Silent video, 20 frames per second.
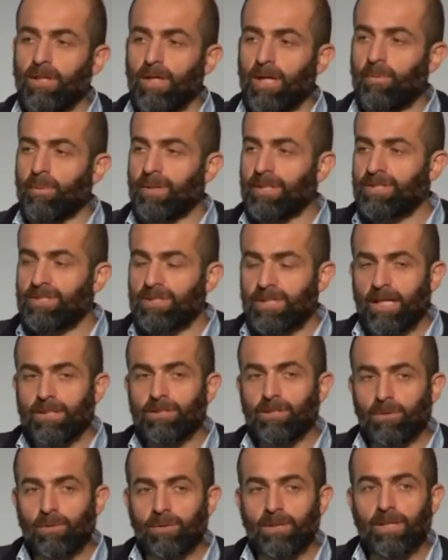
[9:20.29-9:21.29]
And we can start
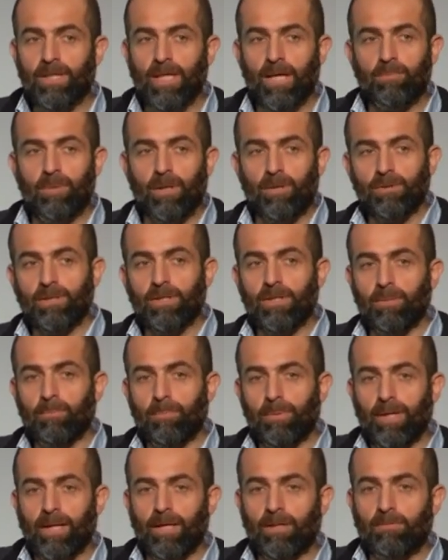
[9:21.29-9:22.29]
to look at that by looking at
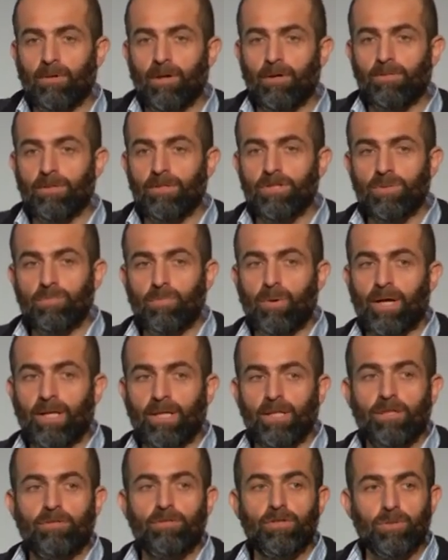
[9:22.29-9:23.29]
plant growth and spraying
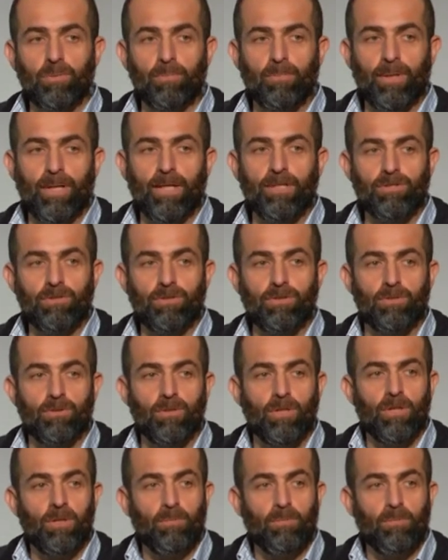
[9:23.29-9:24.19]
individual plants to